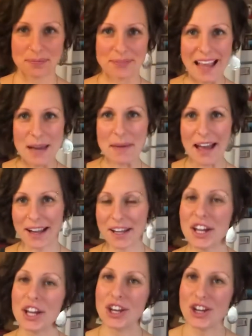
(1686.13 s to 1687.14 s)
I'm back.
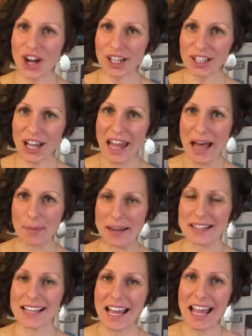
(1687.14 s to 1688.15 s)
Not a lot happened.
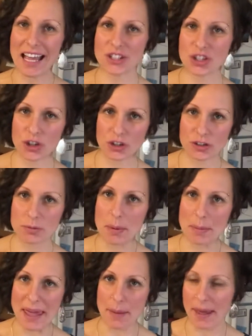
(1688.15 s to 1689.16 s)
I had to nurse my
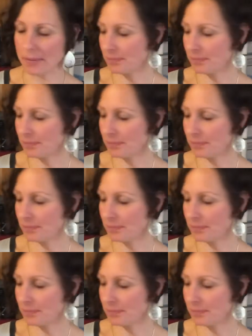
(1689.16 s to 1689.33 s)
baby.